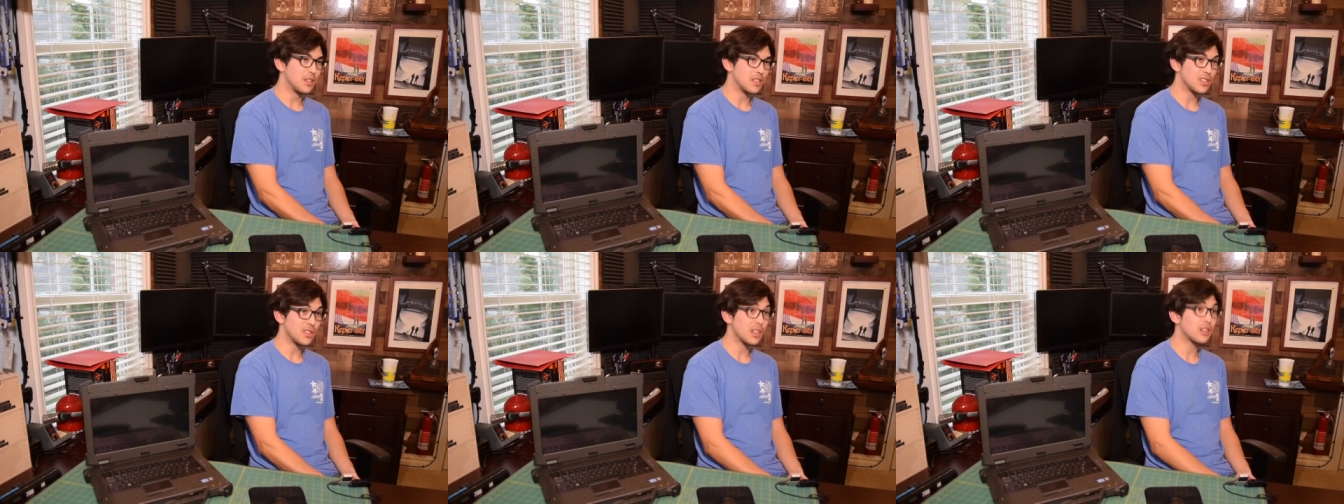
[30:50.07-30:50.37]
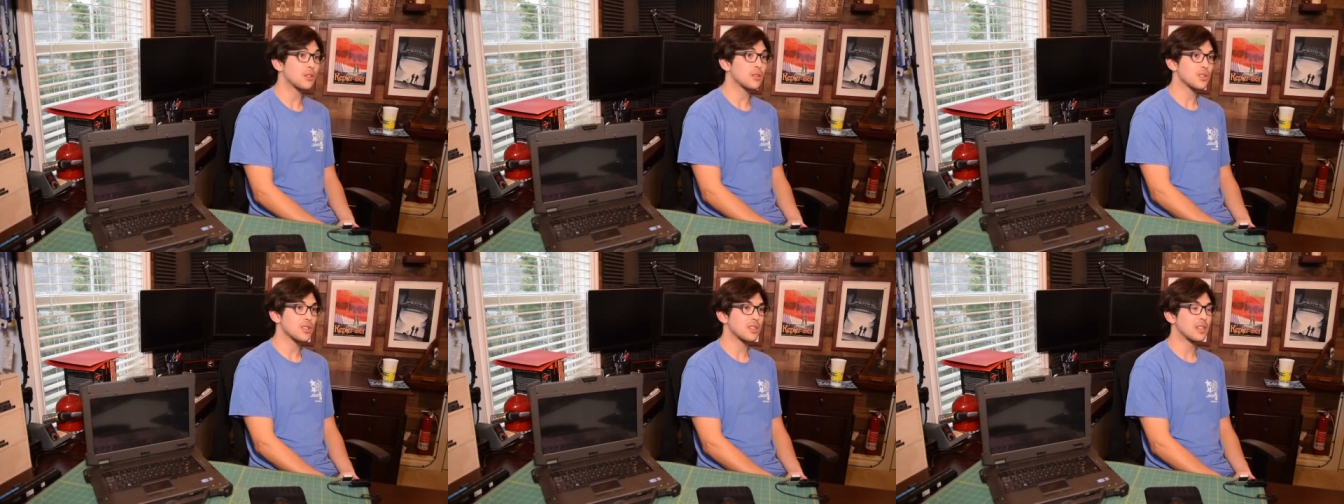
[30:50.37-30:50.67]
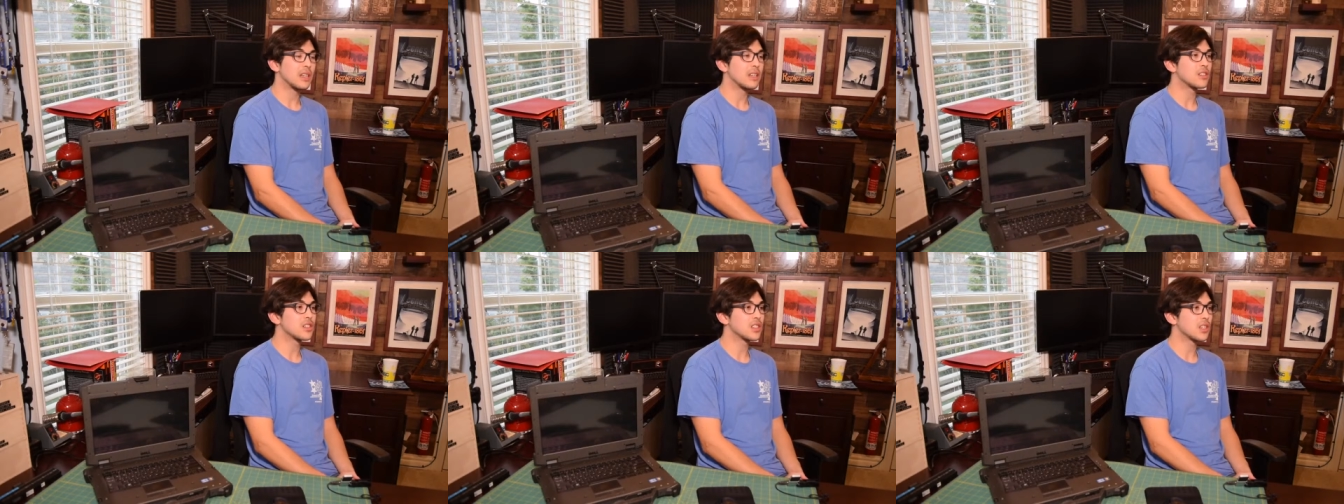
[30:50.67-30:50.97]
the stickers
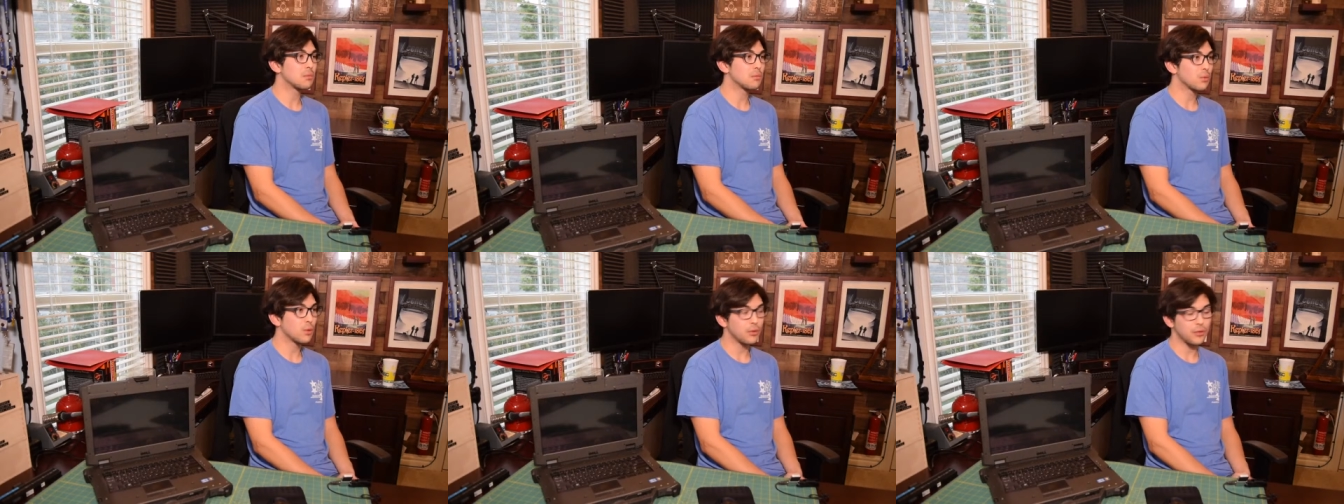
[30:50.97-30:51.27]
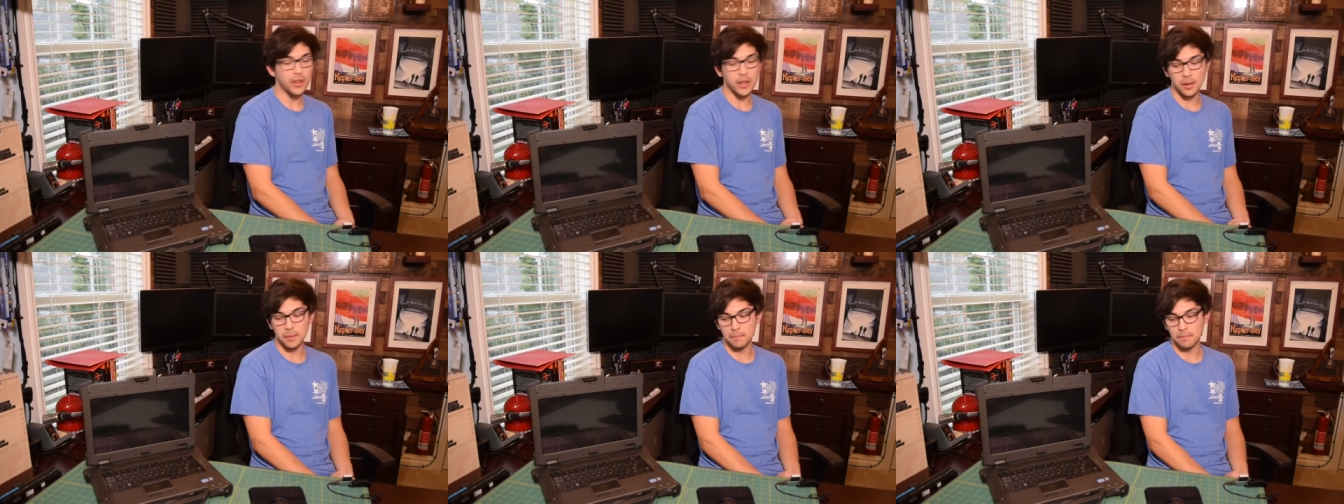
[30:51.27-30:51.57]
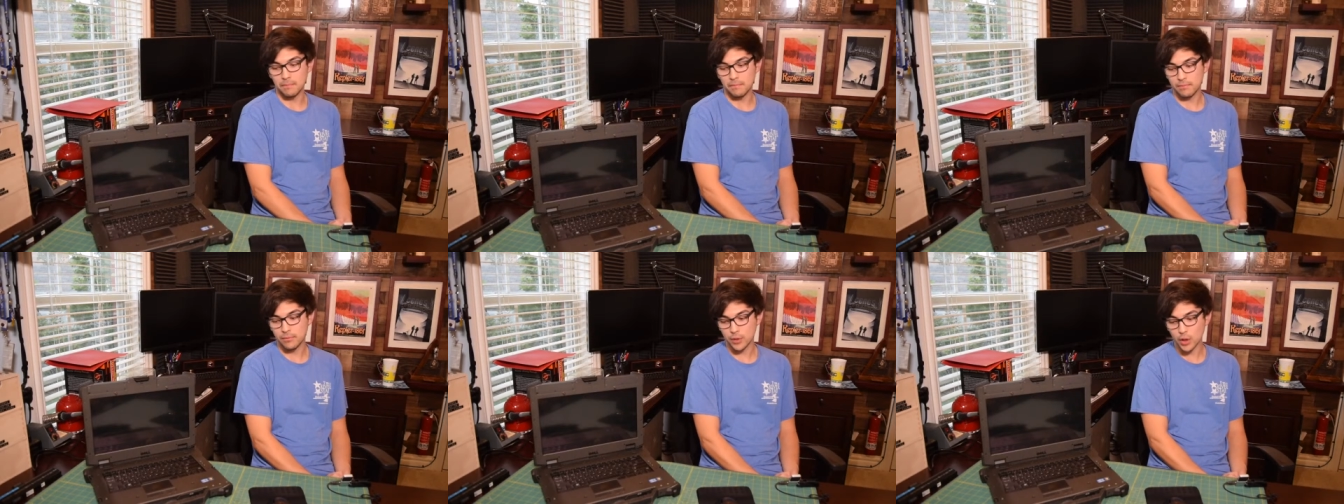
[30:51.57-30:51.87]
that shipped with
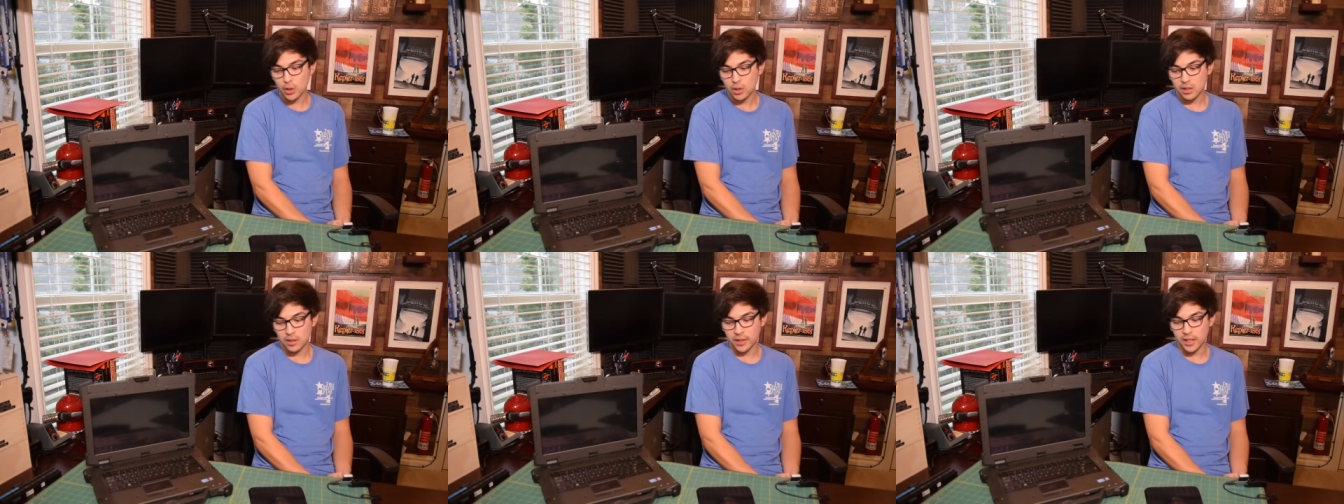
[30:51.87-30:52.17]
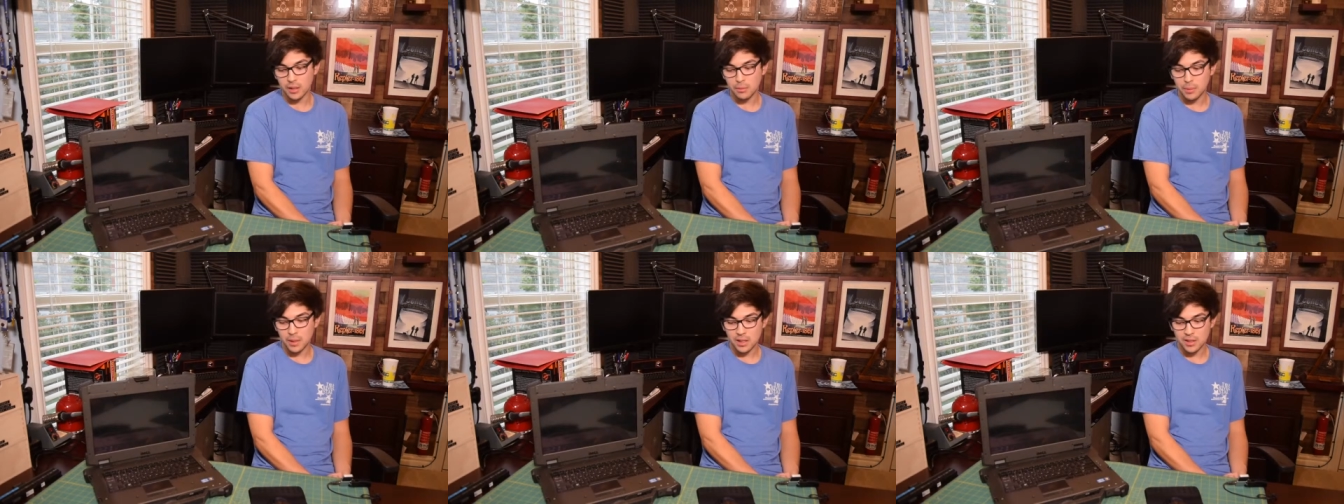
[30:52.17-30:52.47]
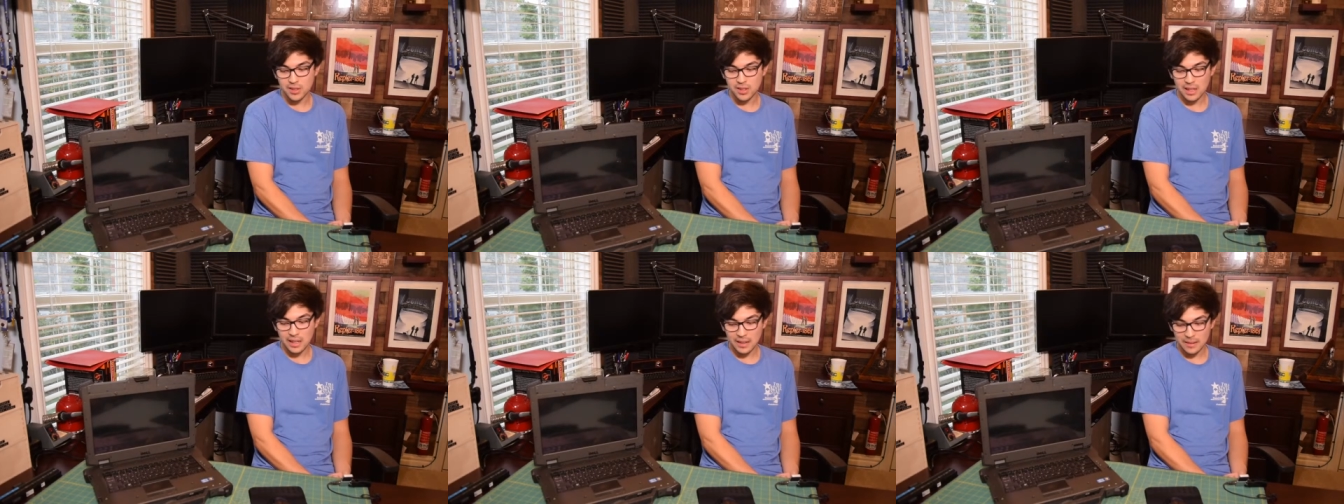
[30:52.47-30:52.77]
them look like
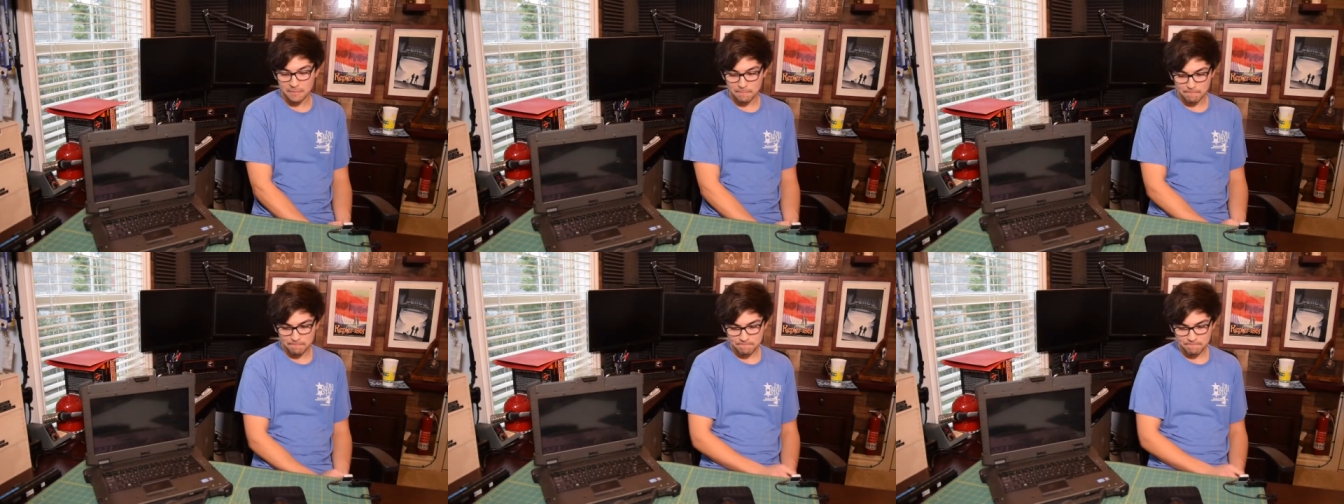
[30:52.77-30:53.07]
because that